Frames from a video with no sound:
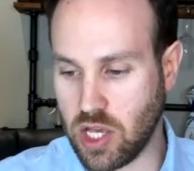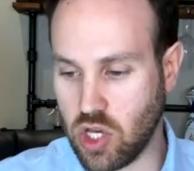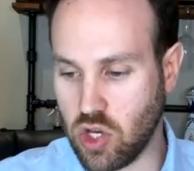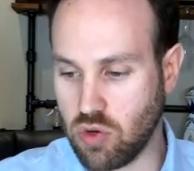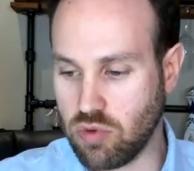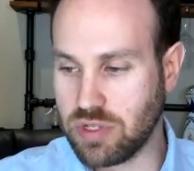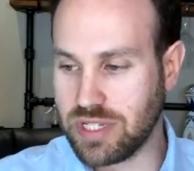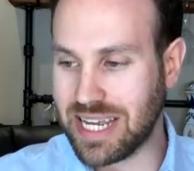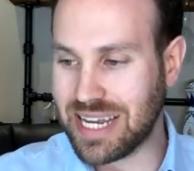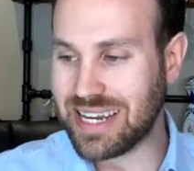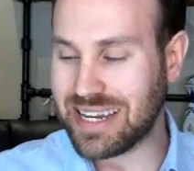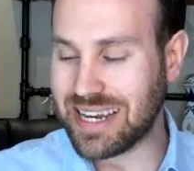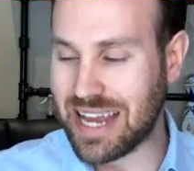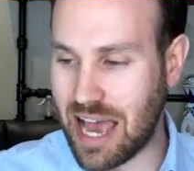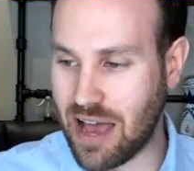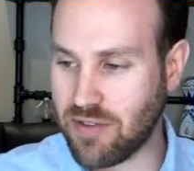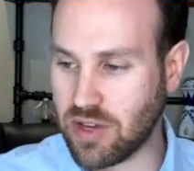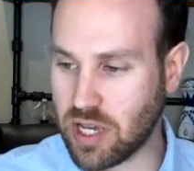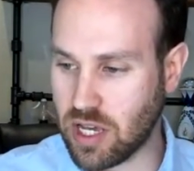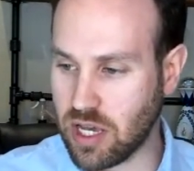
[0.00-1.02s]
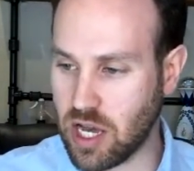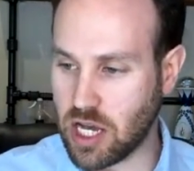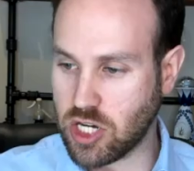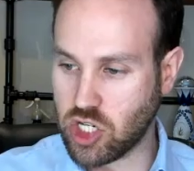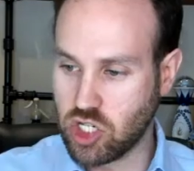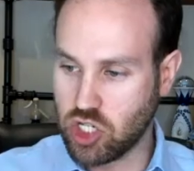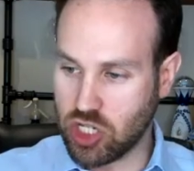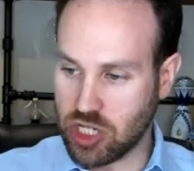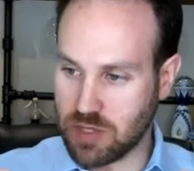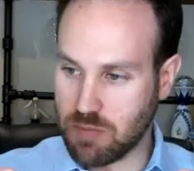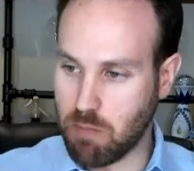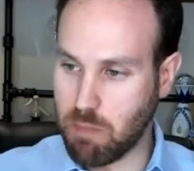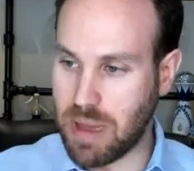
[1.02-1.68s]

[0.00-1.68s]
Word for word: you didn't have a concussion just